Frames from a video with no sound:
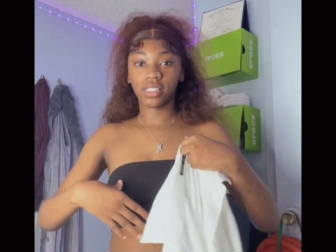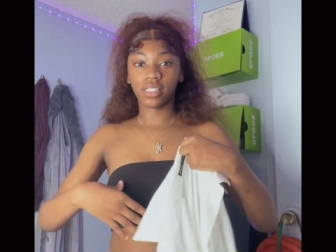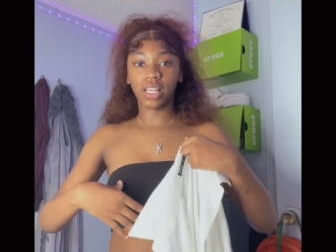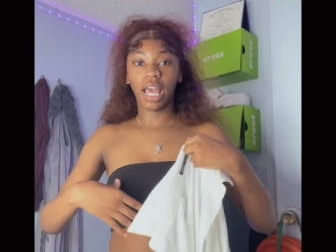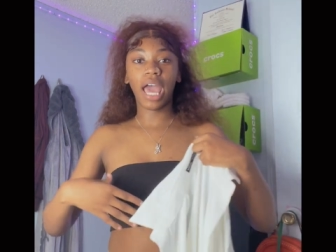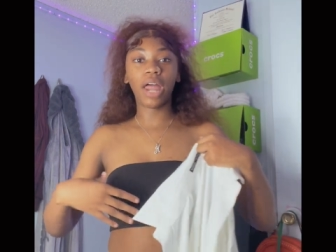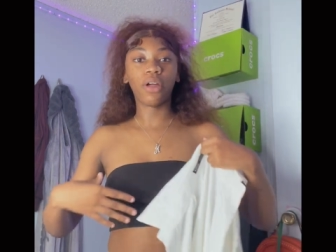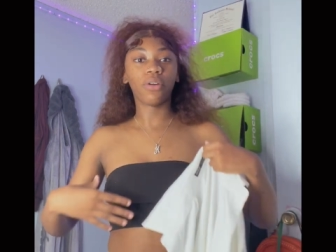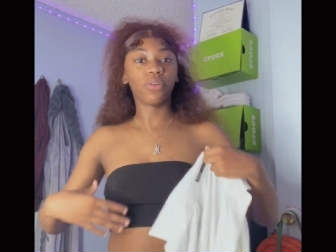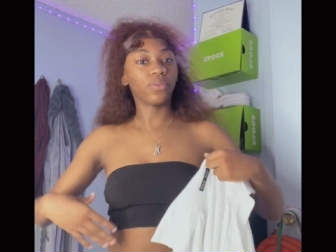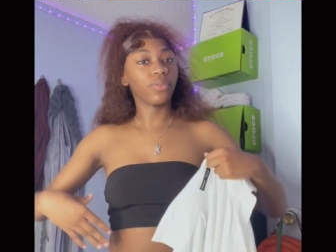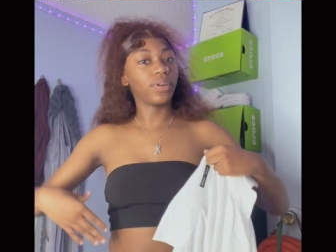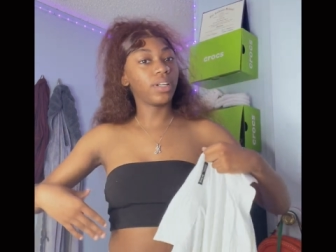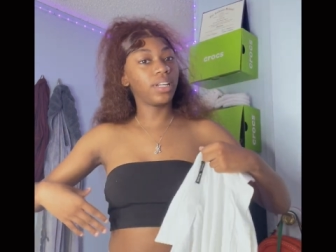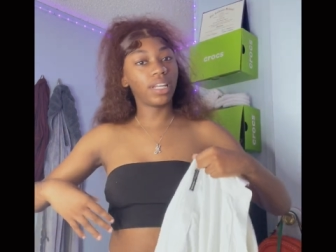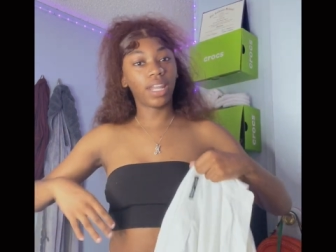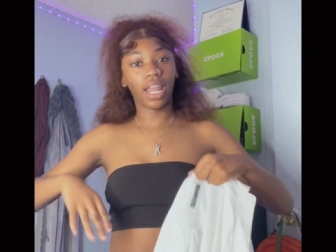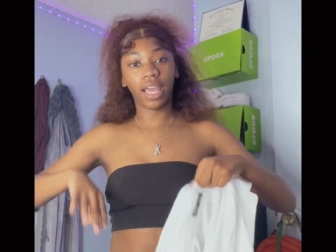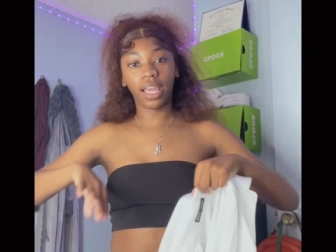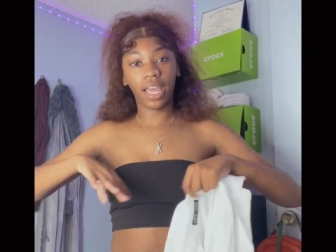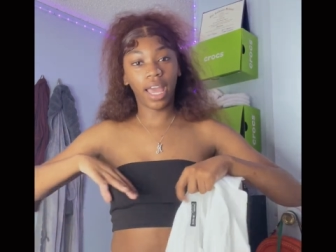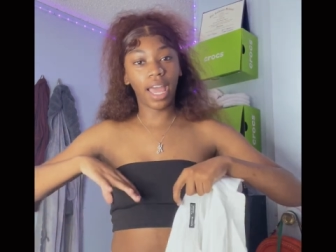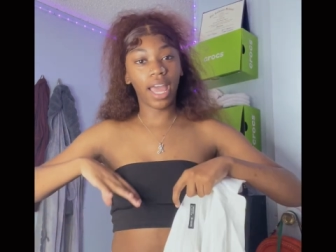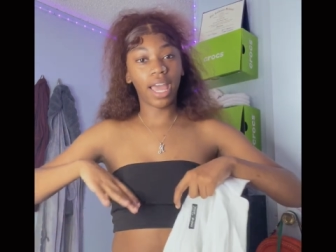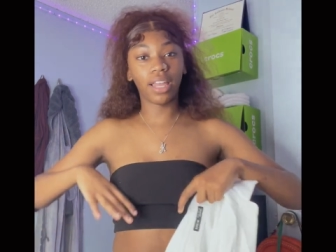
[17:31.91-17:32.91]
I don't really
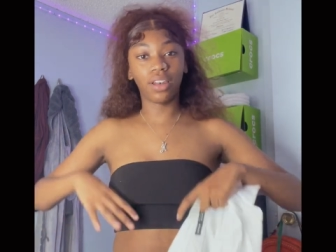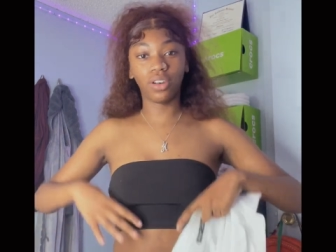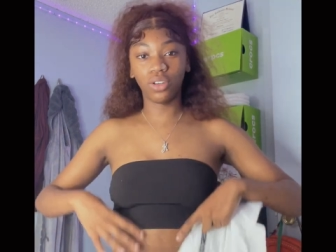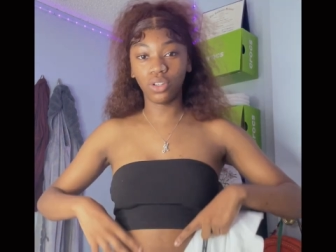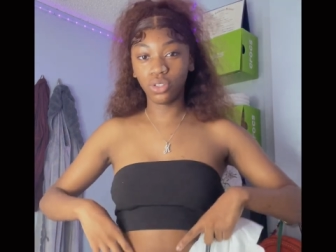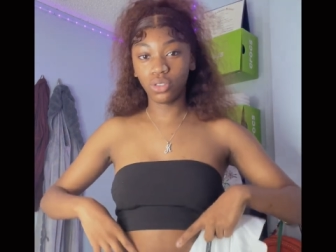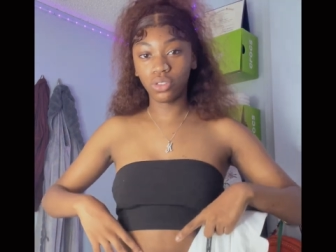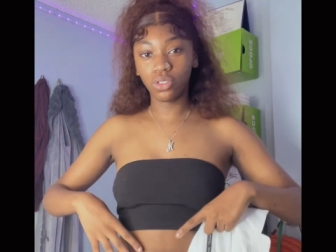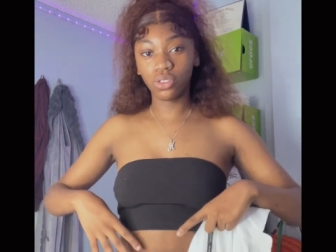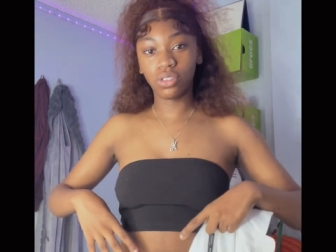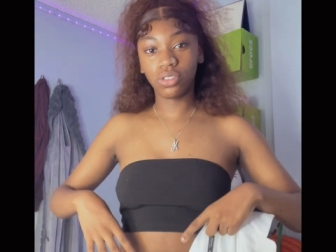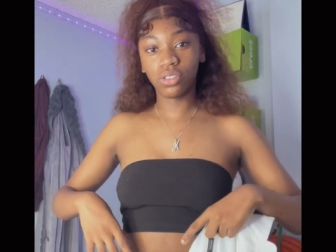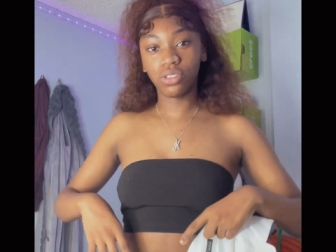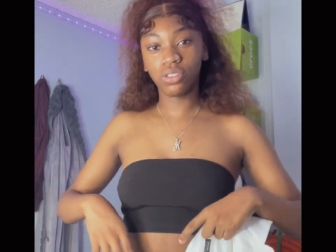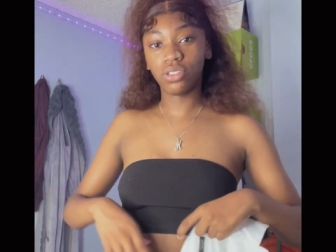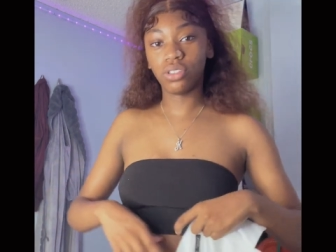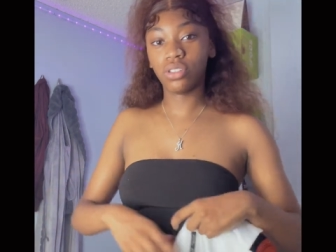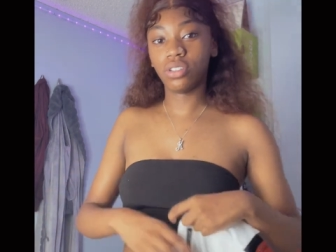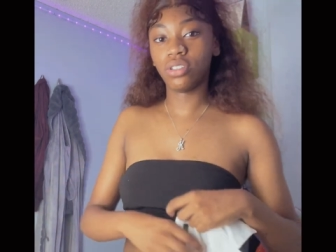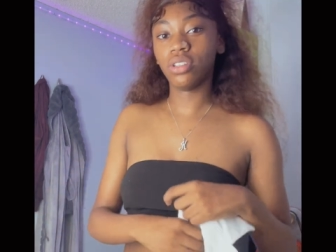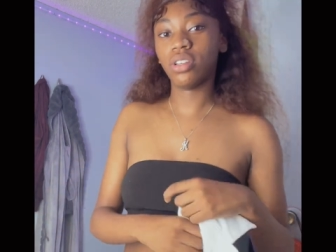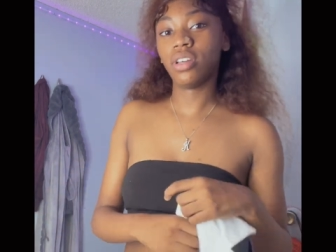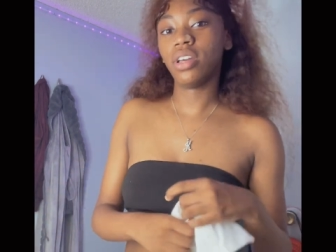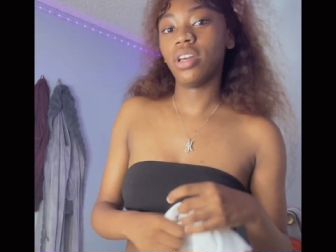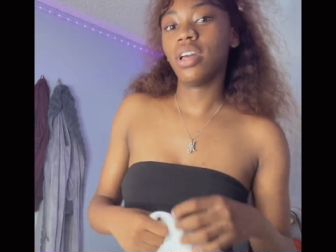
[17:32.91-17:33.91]
like how it looks
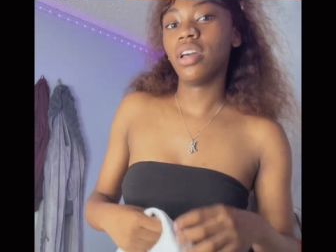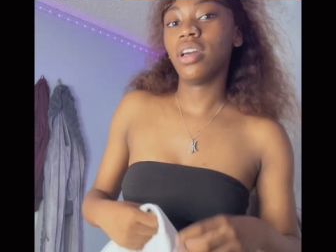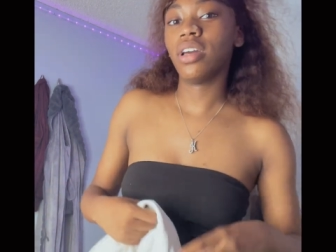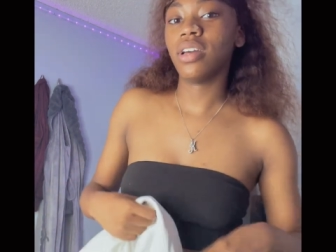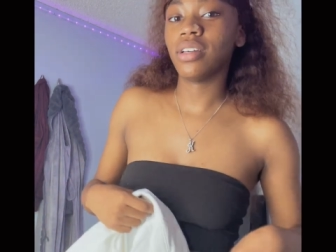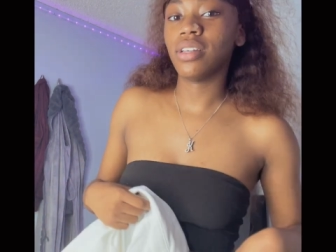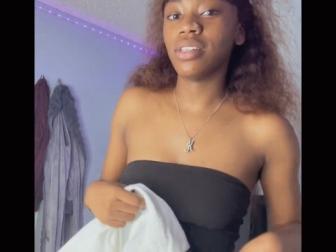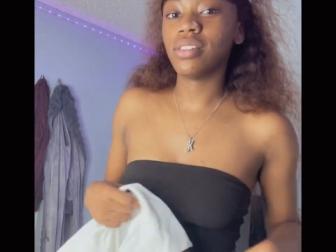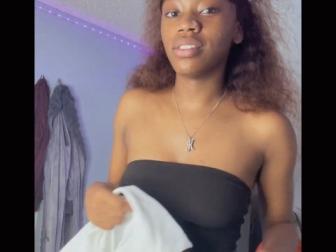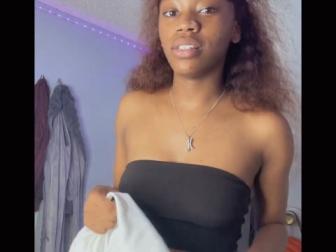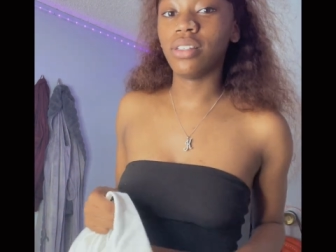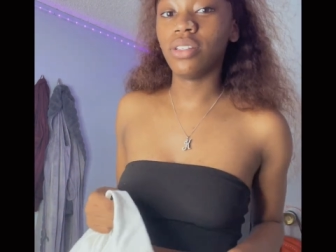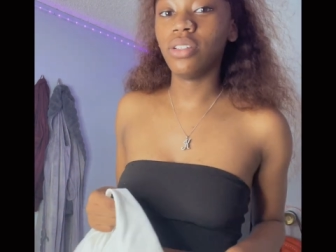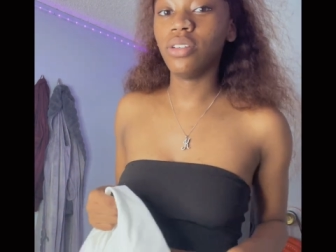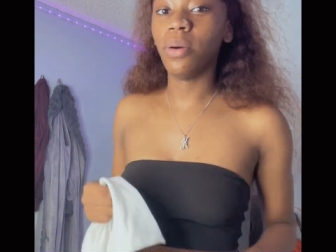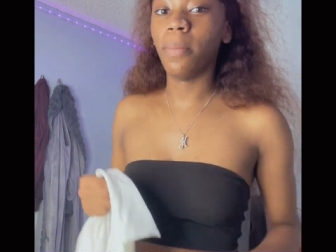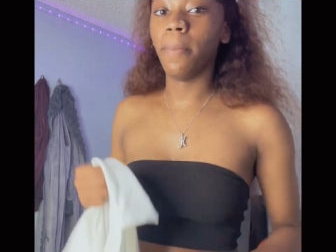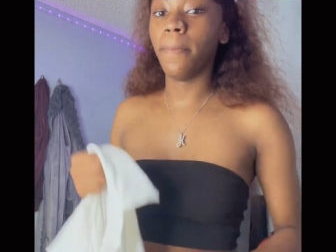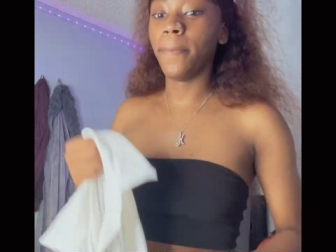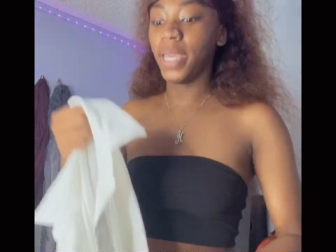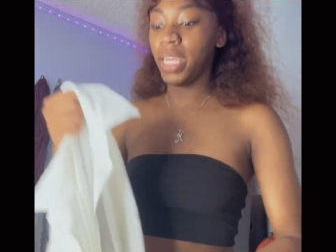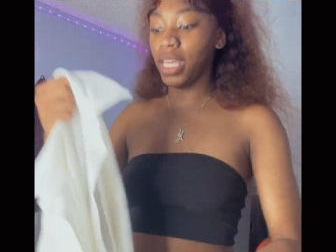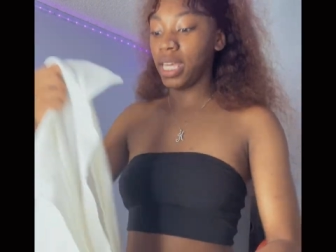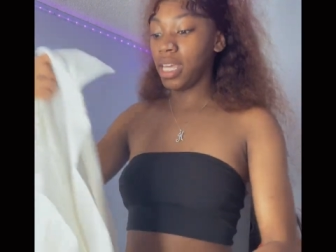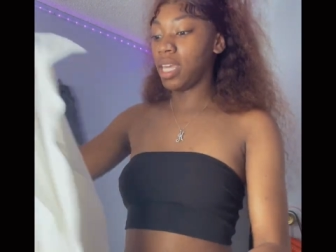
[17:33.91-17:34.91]
because it look
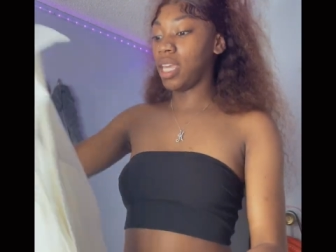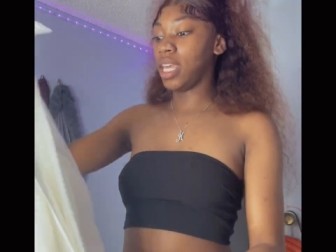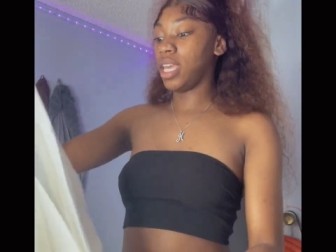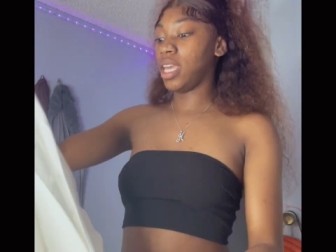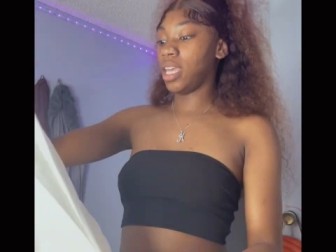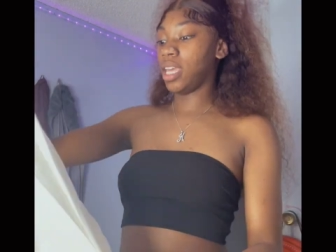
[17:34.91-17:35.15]
big